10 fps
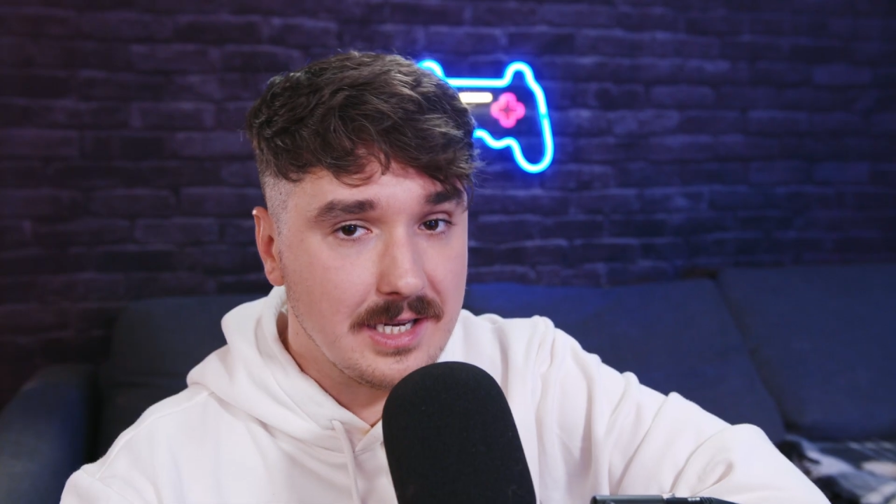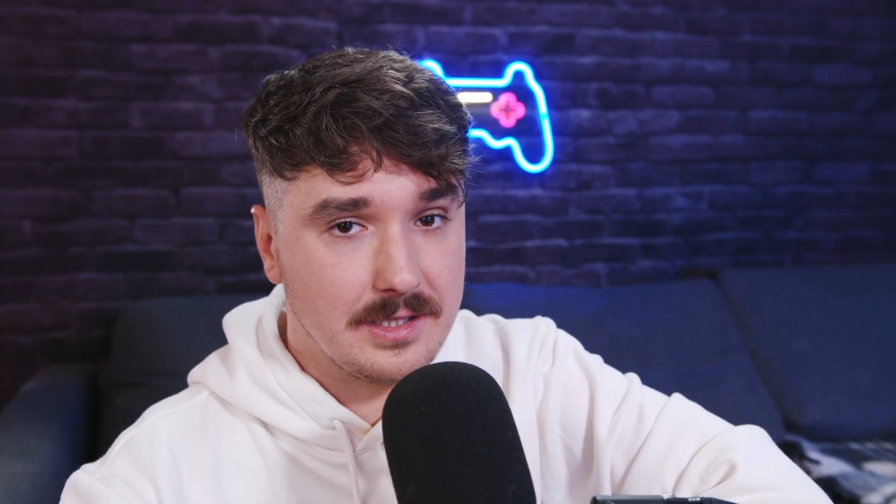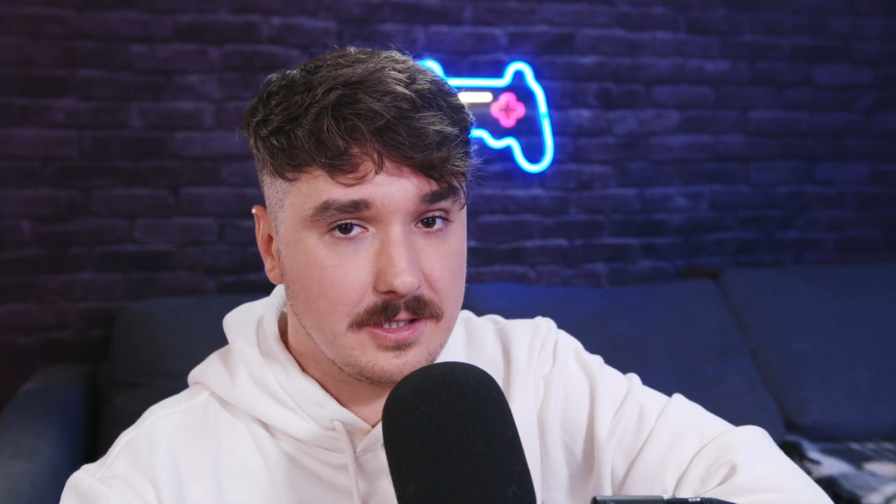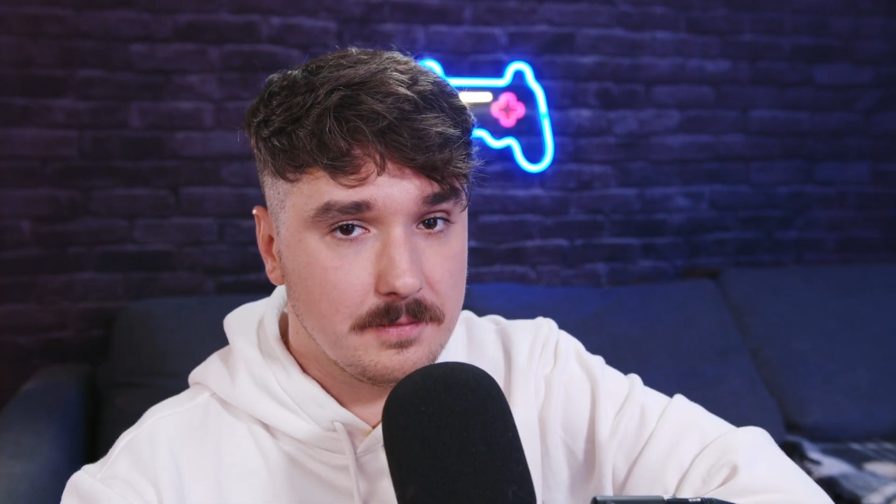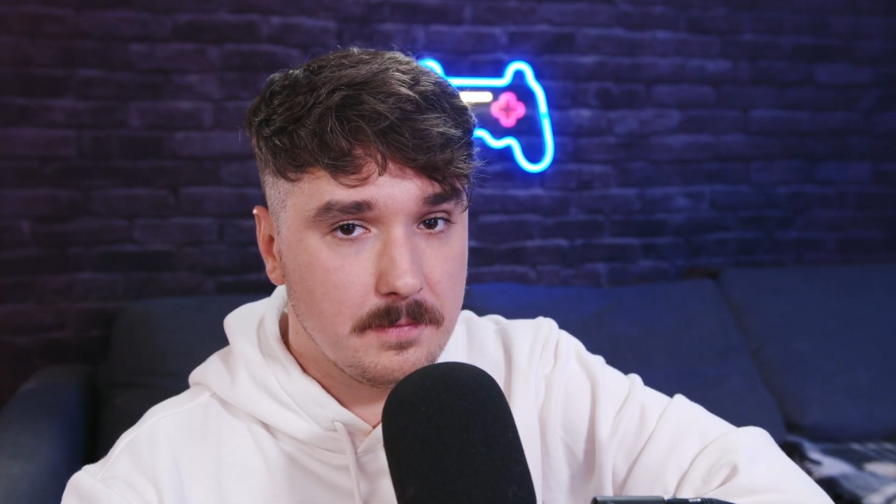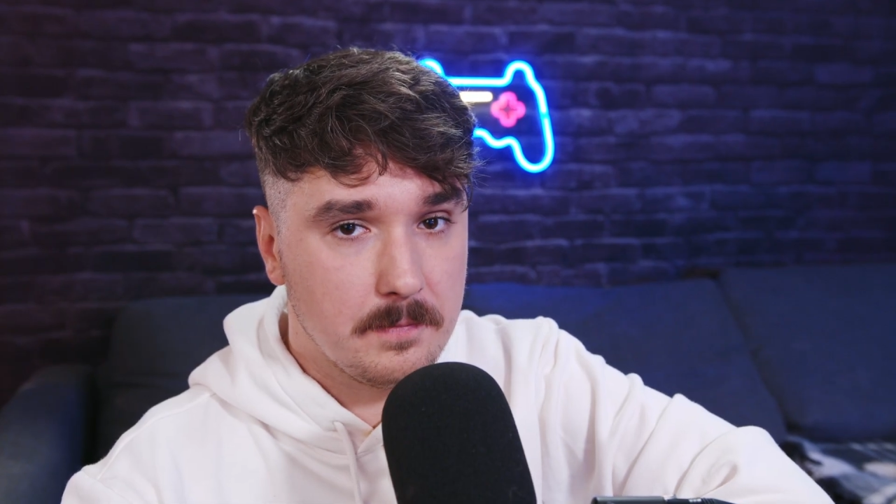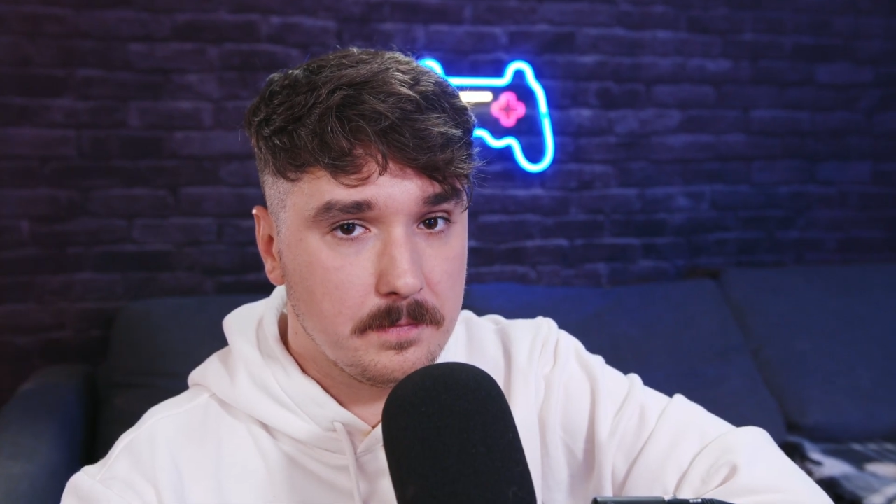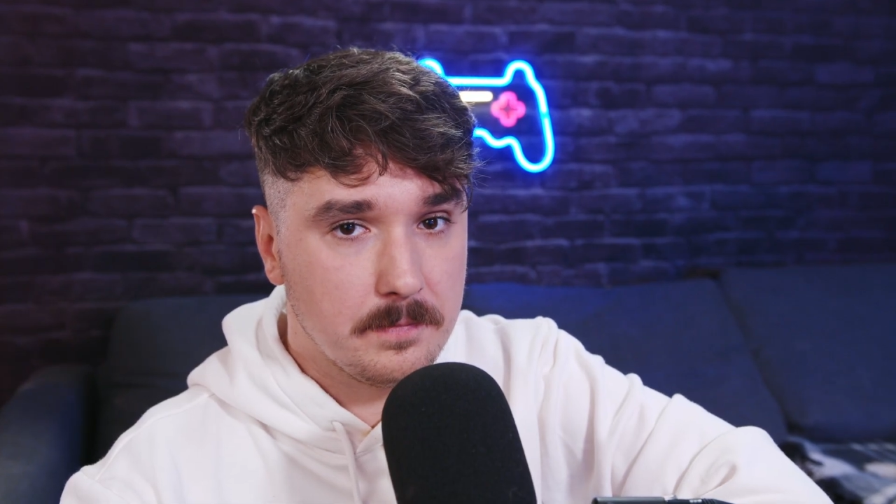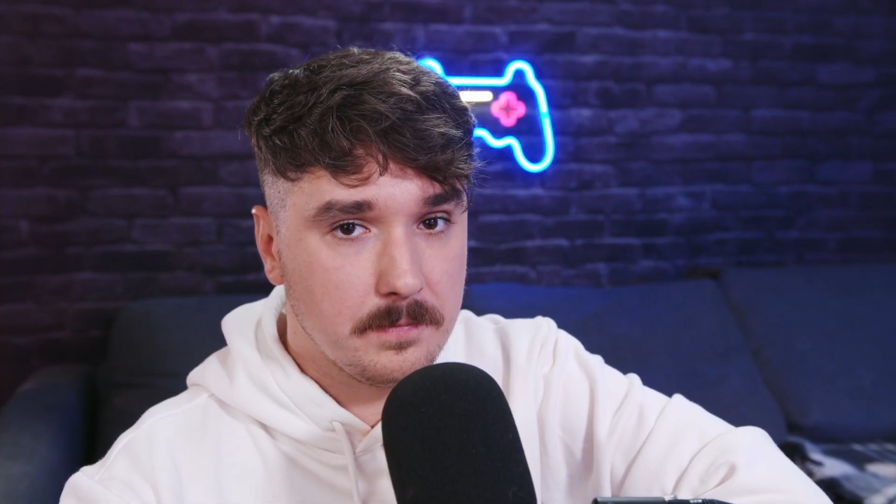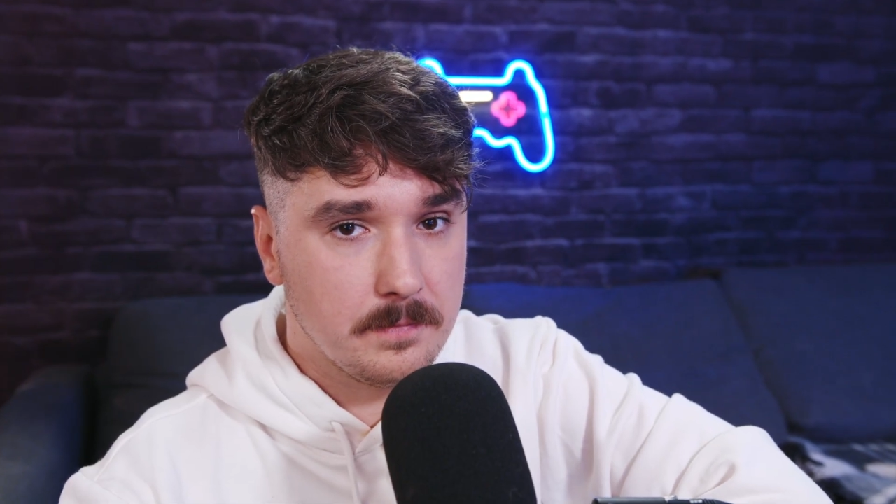it?
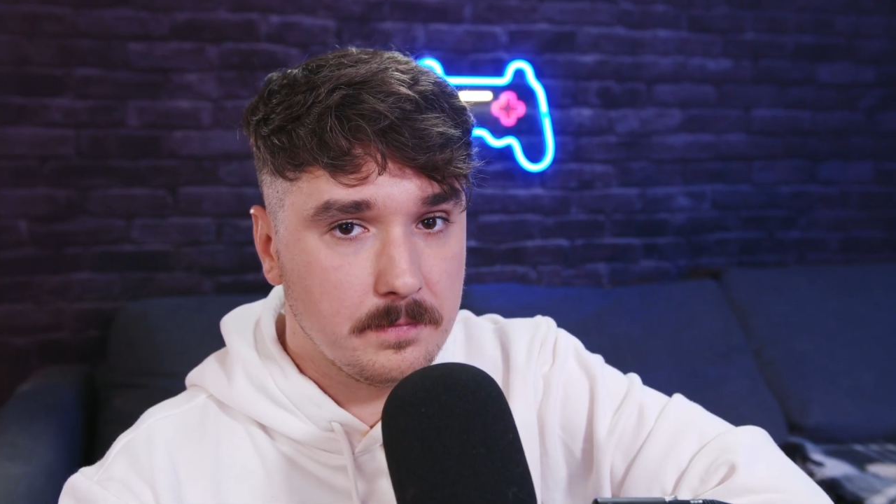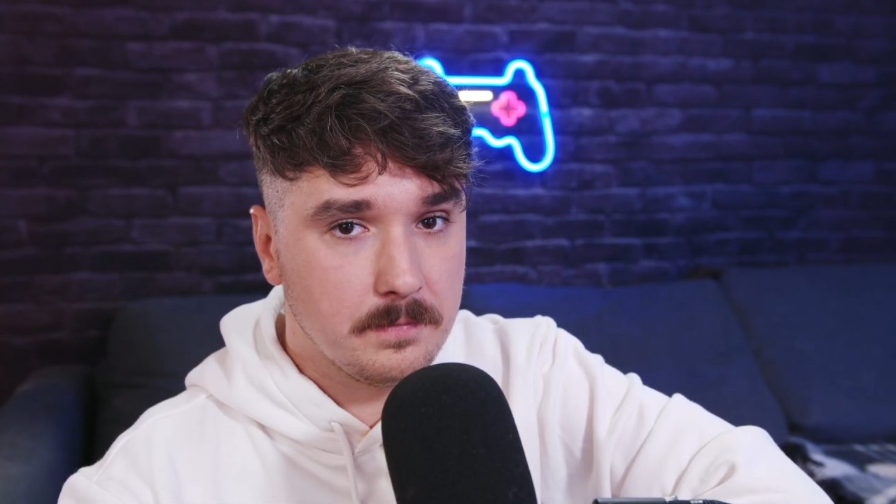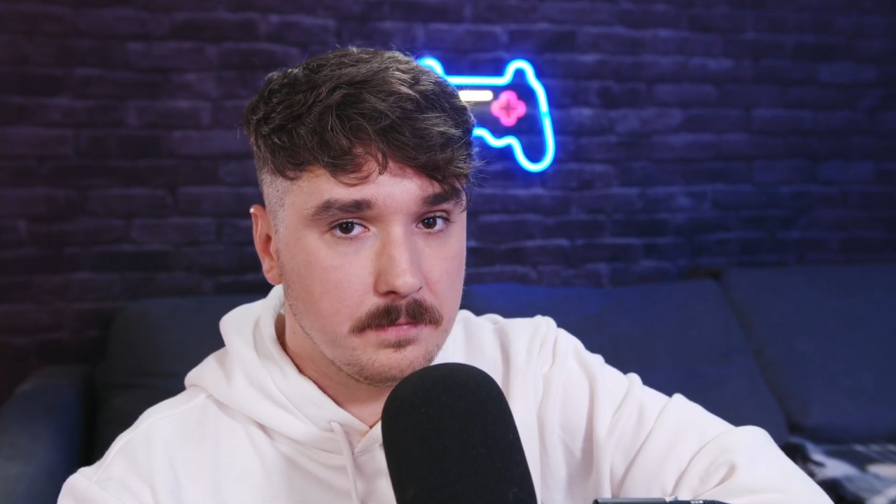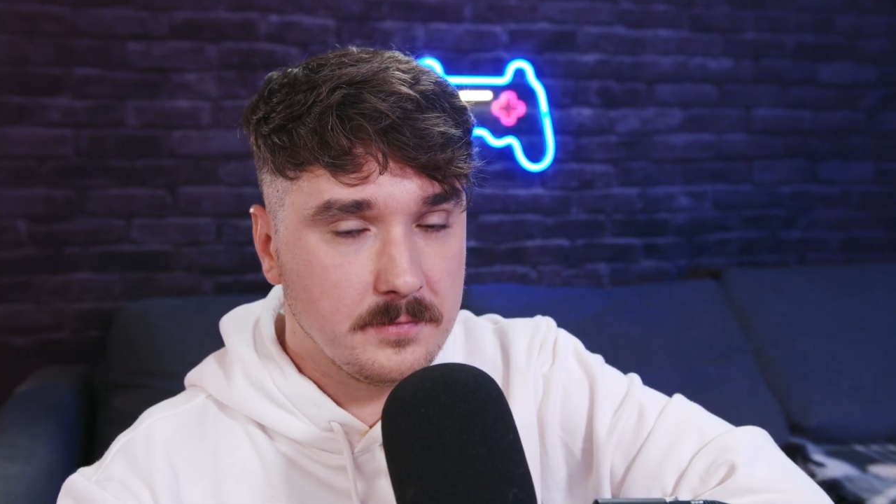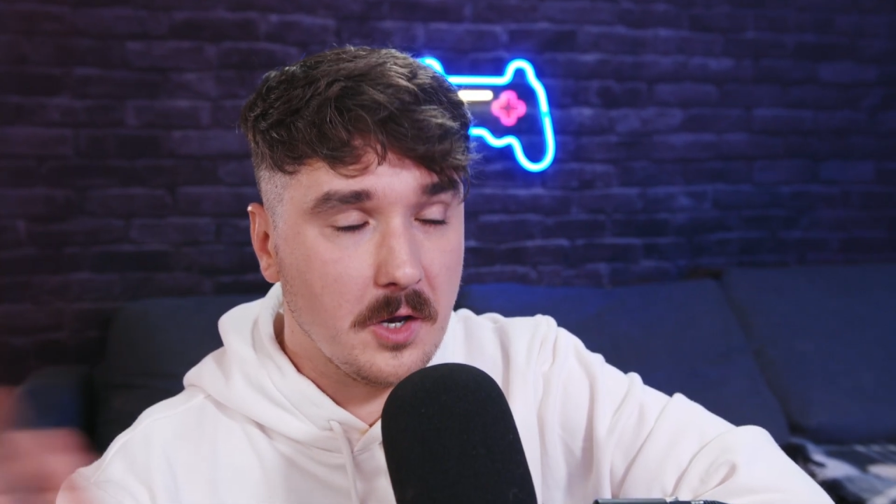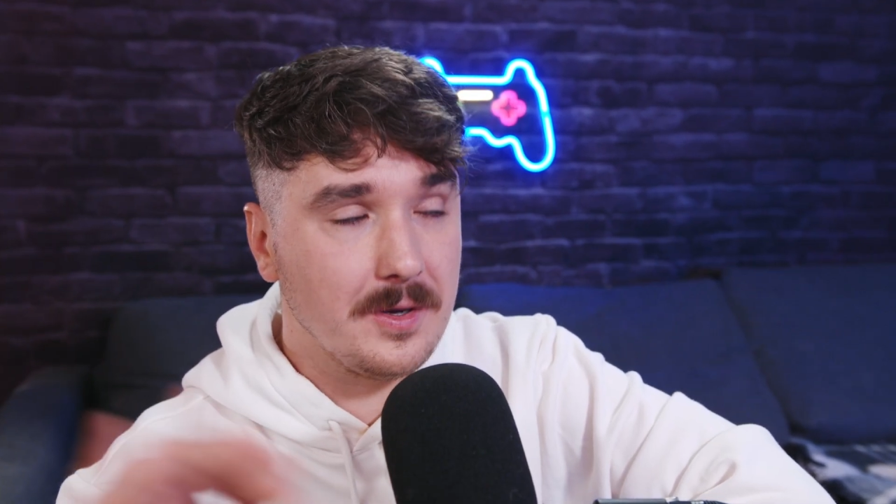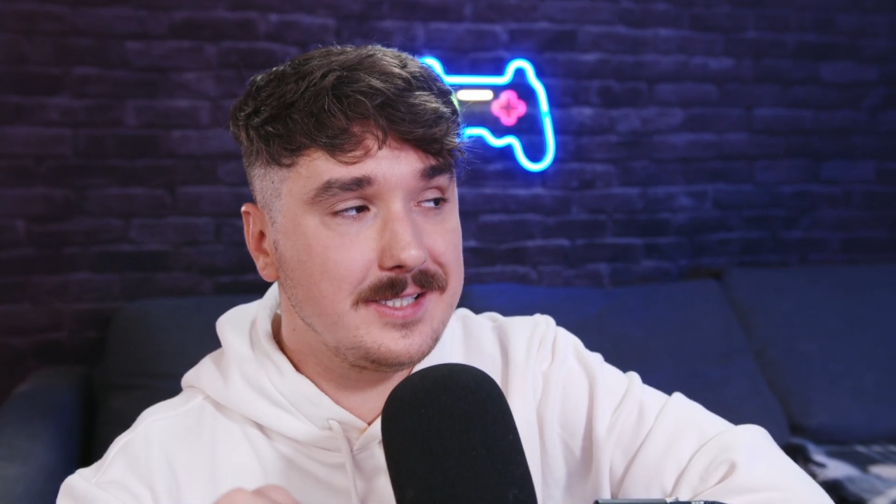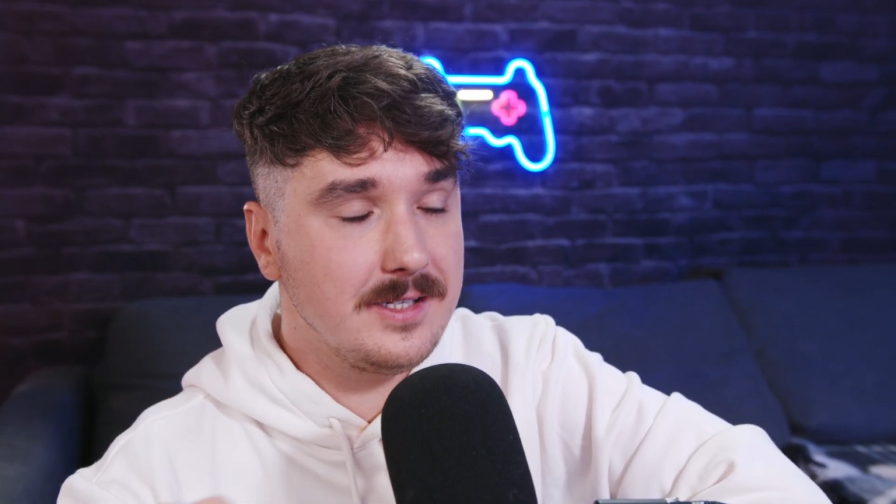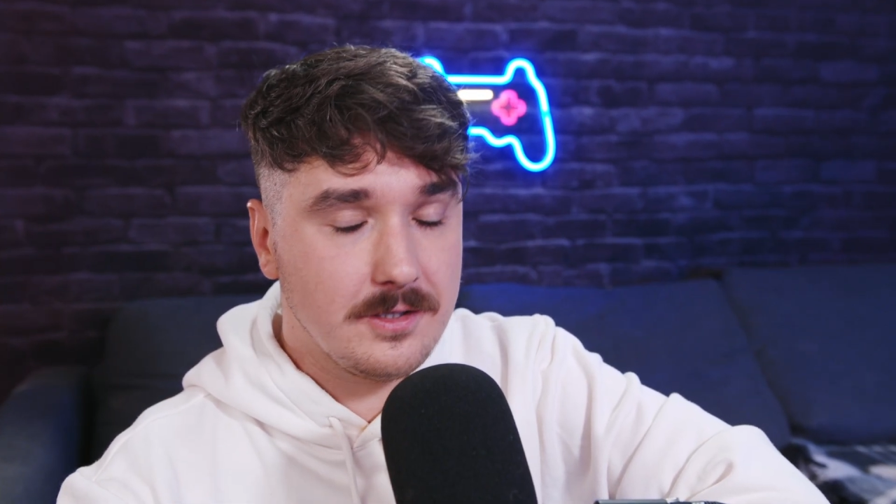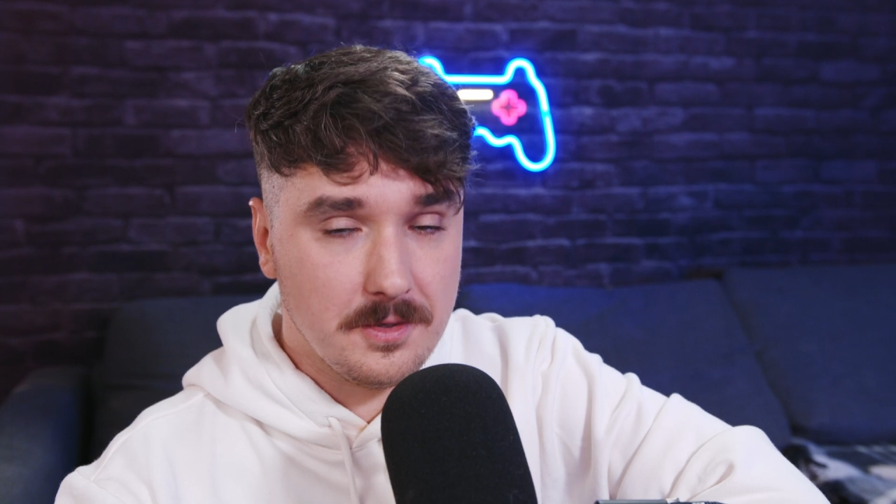So
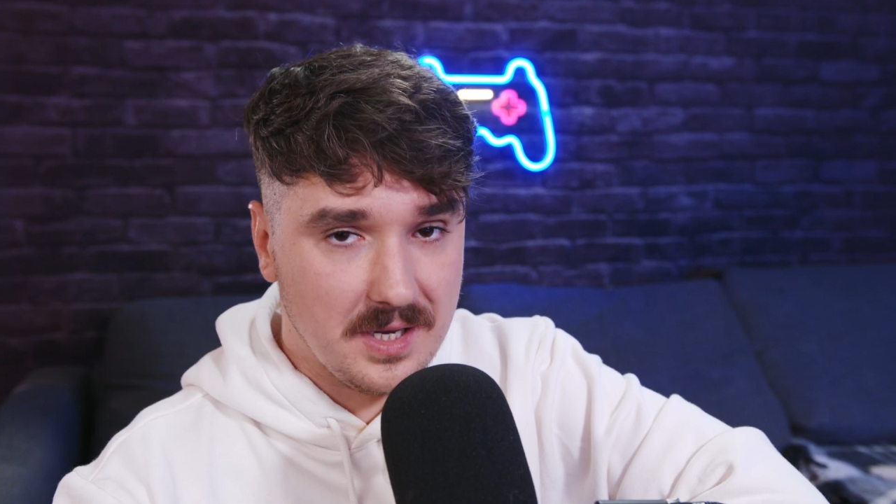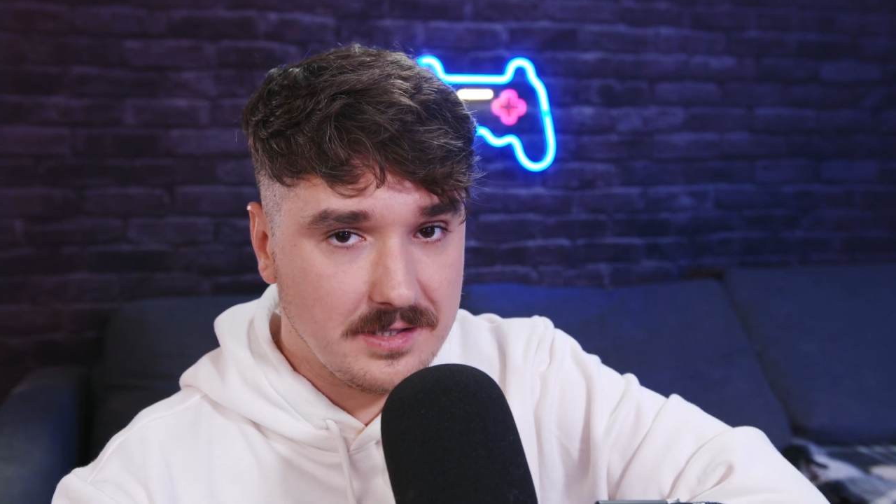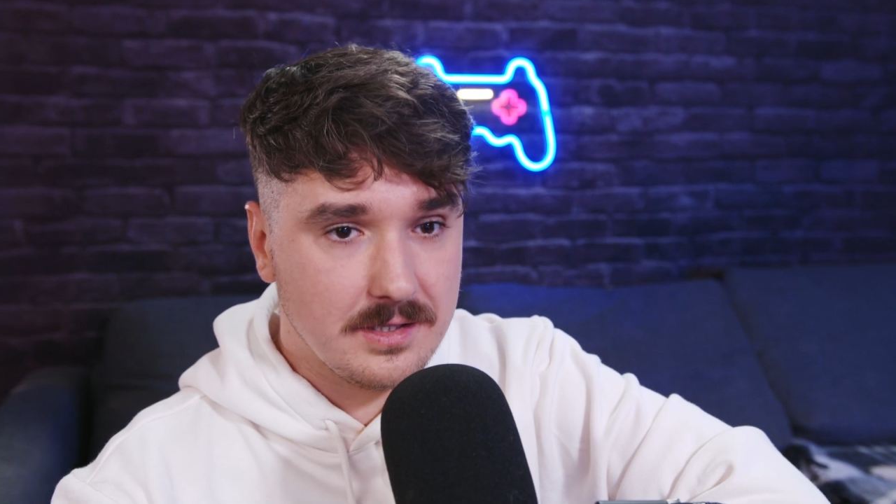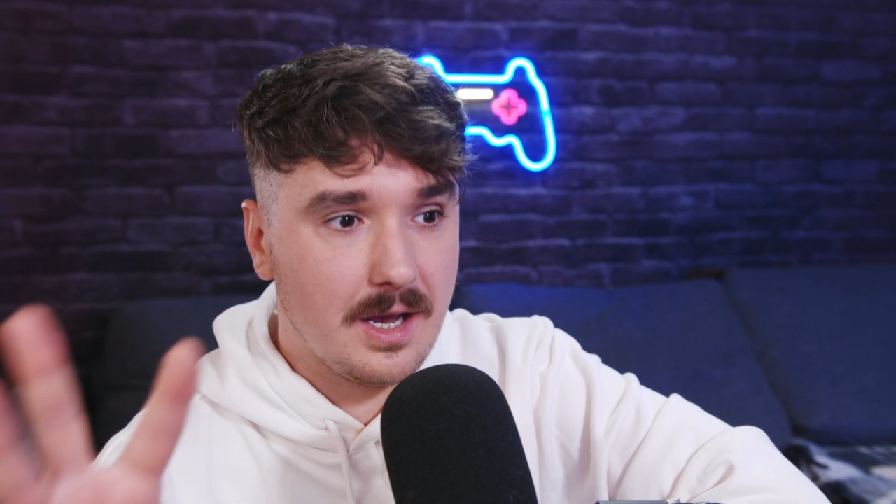it's easy to miss.